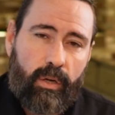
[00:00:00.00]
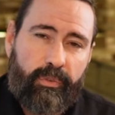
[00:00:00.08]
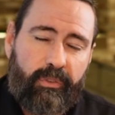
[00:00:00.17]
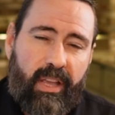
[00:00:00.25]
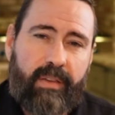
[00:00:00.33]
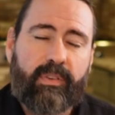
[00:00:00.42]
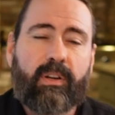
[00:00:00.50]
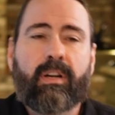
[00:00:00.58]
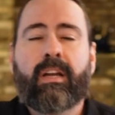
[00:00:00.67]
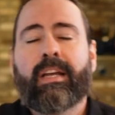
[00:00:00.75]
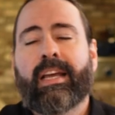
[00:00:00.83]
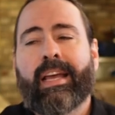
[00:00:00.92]
of
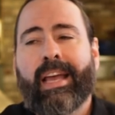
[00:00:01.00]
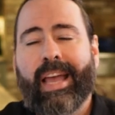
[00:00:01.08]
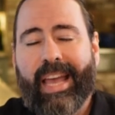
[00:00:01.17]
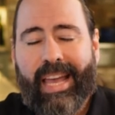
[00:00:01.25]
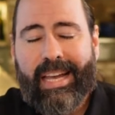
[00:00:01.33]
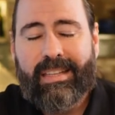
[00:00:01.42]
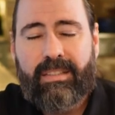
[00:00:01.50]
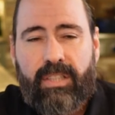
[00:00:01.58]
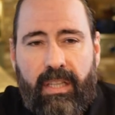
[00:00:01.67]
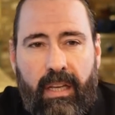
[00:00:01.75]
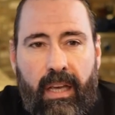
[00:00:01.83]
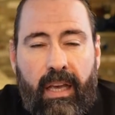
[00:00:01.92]
flavor, and
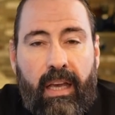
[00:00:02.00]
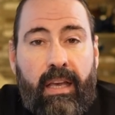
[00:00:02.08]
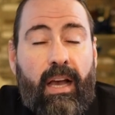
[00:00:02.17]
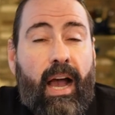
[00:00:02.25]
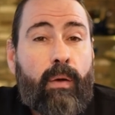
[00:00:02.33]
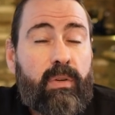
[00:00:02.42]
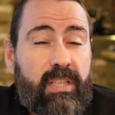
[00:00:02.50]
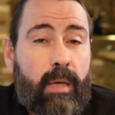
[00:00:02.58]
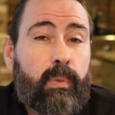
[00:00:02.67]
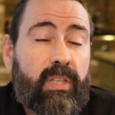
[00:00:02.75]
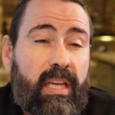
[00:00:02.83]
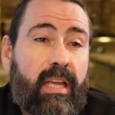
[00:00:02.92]
I was
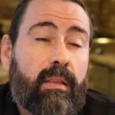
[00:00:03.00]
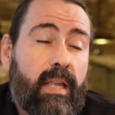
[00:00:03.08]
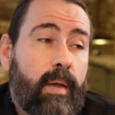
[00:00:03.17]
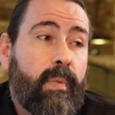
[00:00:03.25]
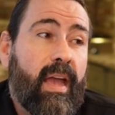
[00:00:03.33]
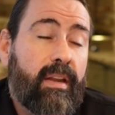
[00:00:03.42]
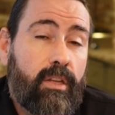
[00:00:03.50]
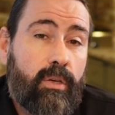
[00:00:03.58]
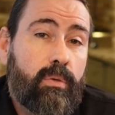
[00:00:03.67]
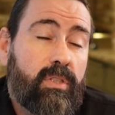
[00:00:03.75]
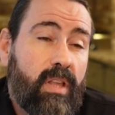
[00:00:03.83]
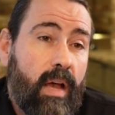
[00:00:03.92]
able to eat them and
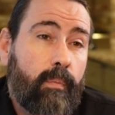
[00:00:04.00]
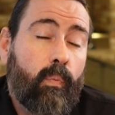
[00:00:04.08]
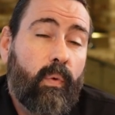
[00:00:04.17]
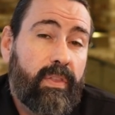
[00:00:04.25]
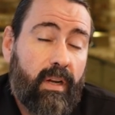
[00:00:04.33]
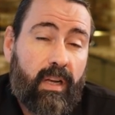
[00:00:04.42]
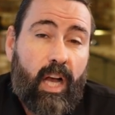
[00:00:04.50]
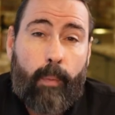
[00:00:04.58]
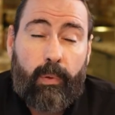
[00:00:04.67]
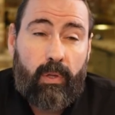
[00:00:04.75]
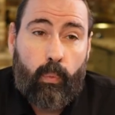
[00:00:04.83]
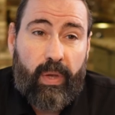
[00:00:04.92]
use them within a
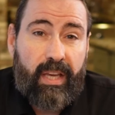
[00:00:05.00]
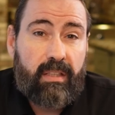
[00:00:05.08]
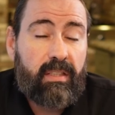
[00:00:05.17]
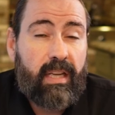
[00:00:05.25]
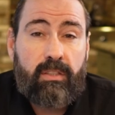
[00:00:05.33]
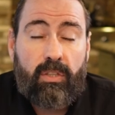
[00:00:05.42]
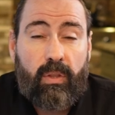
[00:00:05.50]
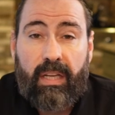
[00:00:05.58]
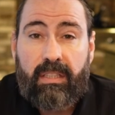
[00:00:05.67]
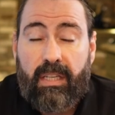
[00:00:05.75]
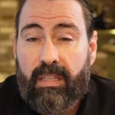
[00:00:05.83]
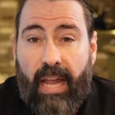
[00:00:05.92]
couple of weeks, and so they
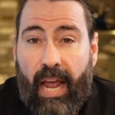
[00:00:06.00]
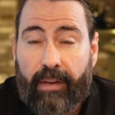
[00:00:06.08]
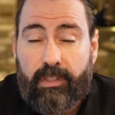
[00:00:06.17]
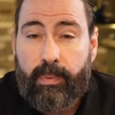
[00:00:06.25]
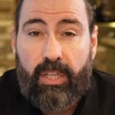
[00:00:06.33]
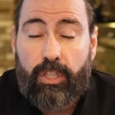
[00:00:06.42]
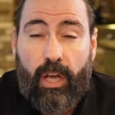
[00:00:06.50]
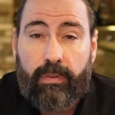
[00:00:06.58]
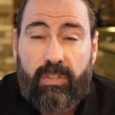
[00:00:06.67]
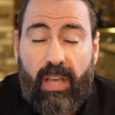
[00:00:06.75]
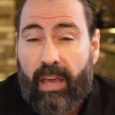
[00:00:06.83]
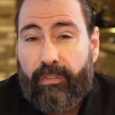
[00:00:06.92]
didn't have to be shelf
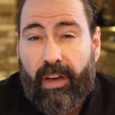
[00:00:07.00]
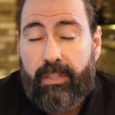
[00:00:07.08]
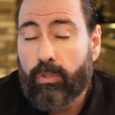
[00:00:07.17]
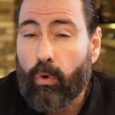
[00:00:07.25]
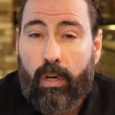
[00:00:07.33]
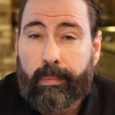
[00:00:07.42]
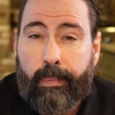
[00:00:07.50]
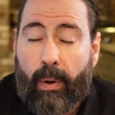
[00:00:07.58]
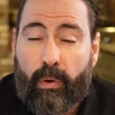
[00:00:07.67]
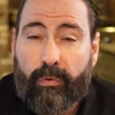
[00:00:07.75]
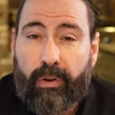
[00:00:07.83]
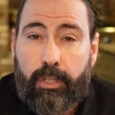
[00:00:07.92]
safe. I stored them in my
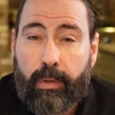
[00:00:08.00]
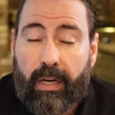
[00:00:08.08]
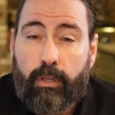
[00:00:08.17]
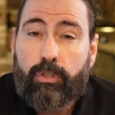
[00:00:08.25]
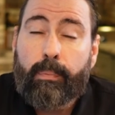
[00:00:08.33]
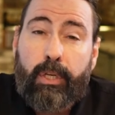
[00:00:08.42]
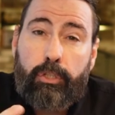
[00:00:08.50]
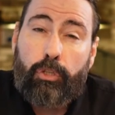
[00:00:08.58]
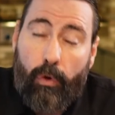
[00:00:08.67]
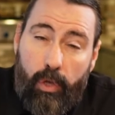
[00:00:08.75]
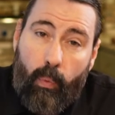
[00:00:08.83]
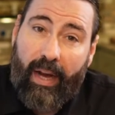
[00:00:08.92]
refrigerator. So I'm going to
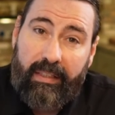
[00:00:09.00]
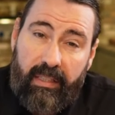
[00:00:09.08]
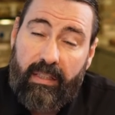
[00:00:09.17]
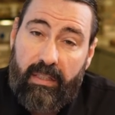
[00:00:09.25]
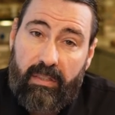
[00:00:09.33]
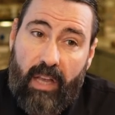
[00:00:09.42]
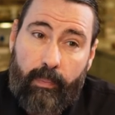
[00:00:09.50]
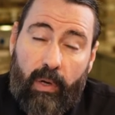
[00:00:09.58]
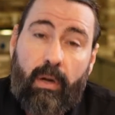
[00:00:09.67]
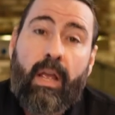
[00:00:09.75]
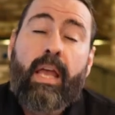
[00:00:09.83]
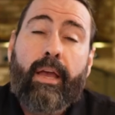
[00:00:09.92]
show you what I did this
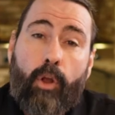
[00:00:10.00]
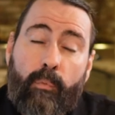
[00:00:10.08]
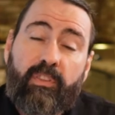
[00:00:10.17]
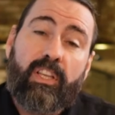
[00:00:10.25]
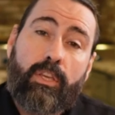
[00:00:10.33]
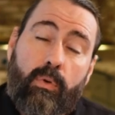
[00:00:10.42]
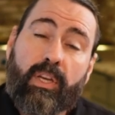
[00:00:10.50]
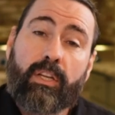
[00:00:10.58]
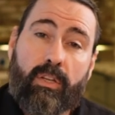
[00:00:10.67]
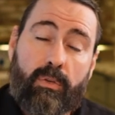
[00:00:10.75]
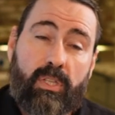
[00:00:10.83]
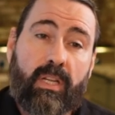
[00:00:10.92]
summer, and hopefully you can
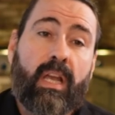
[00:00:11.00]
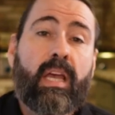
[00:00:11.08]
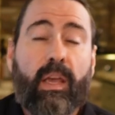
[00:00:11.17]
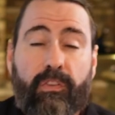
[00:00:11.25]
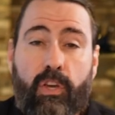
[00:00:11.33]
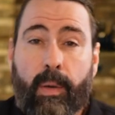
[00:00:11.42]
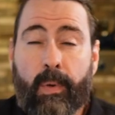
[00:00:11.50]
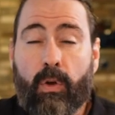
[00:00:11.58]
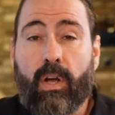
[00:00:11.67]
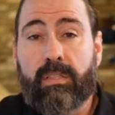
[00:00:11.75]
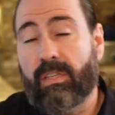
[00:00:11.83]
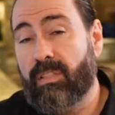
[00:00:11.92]
use it. If you come
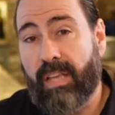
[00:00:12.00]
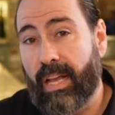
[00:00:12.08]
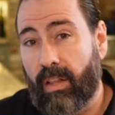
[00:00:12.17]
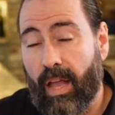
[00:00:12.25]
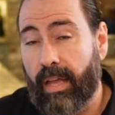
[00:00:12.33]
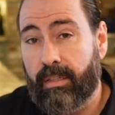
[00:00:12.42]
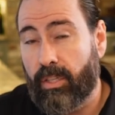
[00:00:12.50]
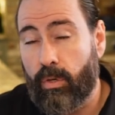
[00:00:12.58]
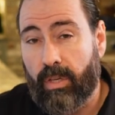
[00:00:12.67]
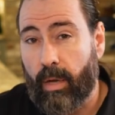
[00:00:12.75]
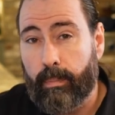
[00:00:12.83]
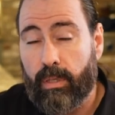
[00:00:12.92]
across a sale on
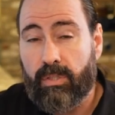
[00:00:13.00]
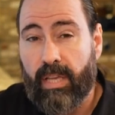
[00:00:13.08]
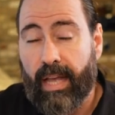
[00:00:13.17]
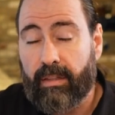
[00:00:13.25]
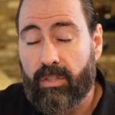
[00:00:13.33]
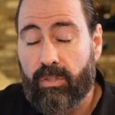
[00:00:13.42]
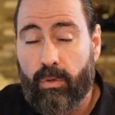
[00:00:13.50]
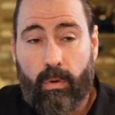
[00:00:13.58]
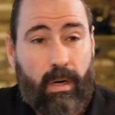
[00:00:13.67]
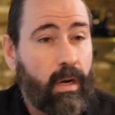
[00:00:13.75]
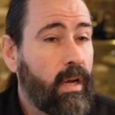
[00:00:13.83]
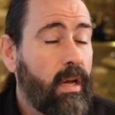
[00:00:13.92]
cucumbers at the
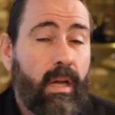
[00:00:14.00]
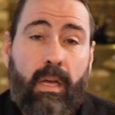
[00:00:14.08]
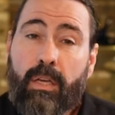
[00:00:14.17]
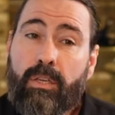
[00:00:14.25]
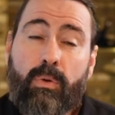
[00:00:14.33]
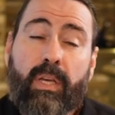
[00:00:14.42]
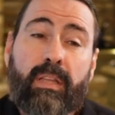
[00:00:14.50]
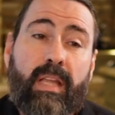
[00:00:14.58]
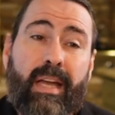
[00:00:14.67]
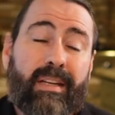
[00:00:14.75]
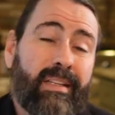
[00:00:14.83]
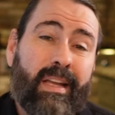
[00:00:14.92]
store, you can
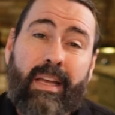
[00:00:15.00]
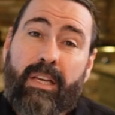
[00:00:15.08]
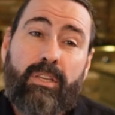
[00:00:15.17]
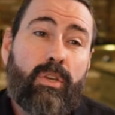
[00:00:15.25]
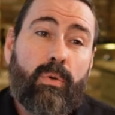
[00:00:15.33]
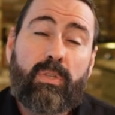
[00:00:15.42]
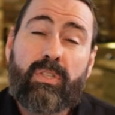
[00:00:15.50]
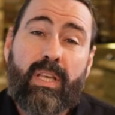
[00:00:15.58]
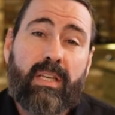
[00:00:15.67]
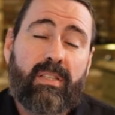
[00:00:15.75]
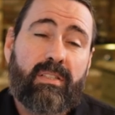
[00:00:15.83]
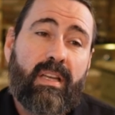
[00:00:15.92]
then use
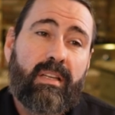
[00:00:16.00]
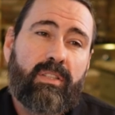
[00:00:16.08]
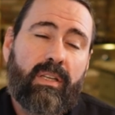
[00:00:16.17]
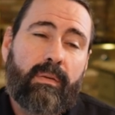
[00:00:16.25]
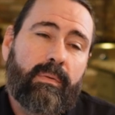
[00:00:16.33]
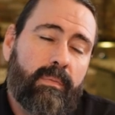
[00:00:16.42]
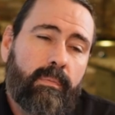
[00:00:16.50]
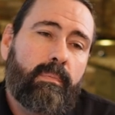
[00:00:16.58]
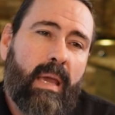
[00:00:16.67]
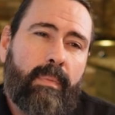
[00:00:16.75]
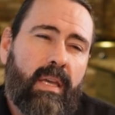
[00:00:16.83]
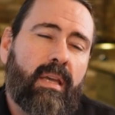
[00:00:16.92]
this to
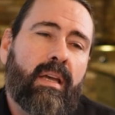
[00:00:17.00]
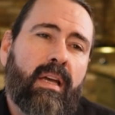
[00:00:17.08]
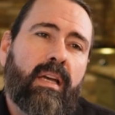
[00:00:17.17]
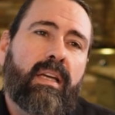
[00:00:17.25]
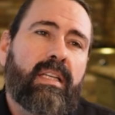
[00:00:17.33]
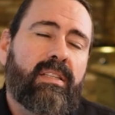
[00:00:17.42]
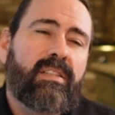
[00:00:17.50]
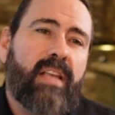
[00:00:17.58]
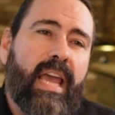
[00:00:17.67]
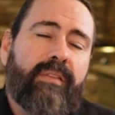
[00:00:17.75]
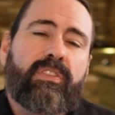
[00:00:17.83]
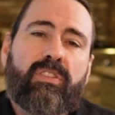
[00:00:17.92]
maybe
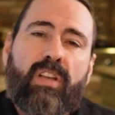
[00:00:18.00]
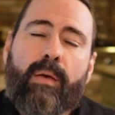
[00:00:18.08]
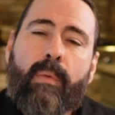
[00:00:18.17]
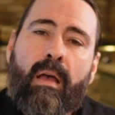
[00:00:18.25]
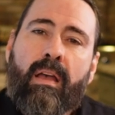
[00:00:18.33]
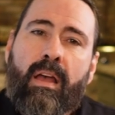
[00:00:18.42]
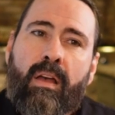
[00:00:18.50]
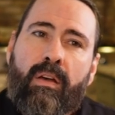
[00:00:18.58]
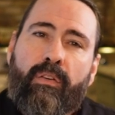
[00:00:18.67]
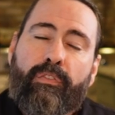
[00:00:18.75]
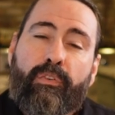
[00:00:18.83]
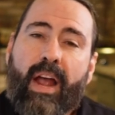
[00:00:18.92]
save some
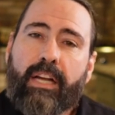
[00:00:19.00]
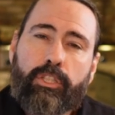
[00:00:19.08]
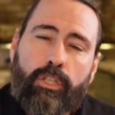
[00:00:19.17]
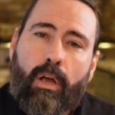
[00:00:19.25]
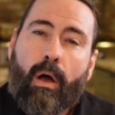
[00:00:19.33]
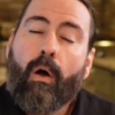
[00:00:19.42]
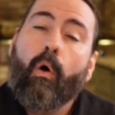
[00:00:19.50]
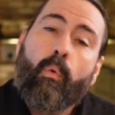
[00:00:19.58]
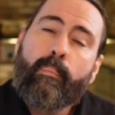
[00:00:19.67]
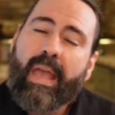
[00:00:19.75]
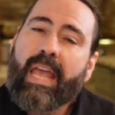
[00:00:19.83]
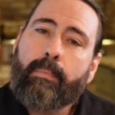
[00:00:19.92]
fresh
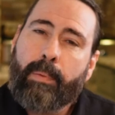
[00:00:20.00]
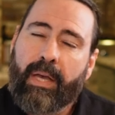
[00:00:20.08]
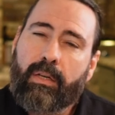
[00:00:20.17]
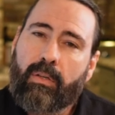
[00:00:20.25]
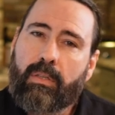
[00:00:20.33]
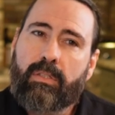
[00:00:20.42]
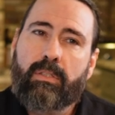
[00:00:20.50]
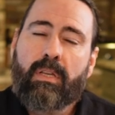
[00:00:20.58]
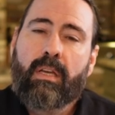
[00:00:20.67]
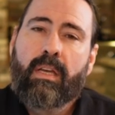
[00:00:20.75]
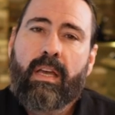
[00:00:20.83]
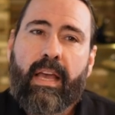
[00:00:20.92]
homemade pickles
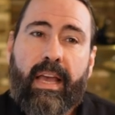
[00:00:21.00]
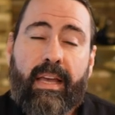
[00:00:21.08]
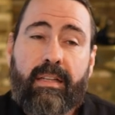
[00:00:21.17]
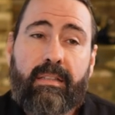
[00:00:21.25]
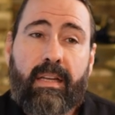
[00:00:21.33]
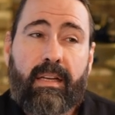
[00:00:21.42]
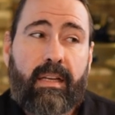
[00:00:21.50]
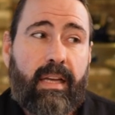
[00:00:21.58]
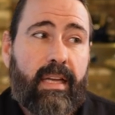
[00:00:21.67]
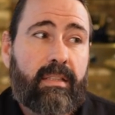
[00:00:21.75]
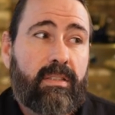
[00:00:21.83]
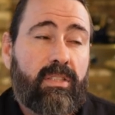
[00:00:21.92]

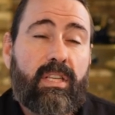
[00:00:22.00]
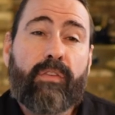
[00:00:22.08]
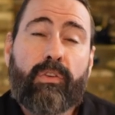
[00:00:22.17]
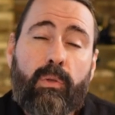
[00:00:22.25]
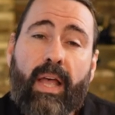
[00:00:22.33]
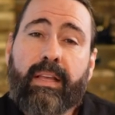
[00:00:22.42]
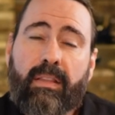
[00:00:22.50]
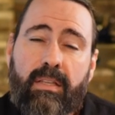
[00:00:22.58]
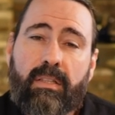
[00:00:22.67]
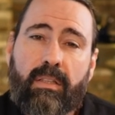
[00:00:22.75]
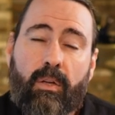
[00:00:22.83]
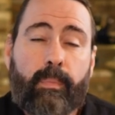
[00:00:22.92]
and see if you like
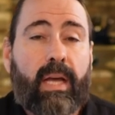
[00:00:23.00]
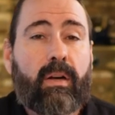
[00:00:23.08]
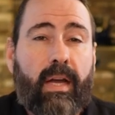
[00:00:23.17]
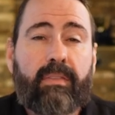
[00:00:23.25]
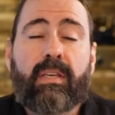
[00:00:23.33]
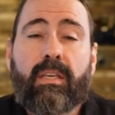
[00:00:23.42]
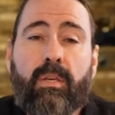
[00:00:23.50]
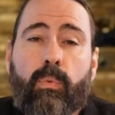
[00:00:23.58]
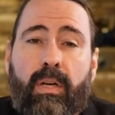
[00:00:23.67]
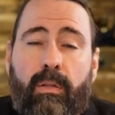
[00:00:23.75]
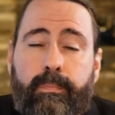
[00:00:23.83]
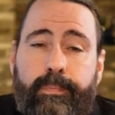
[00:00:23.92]
these a little better. I think you will.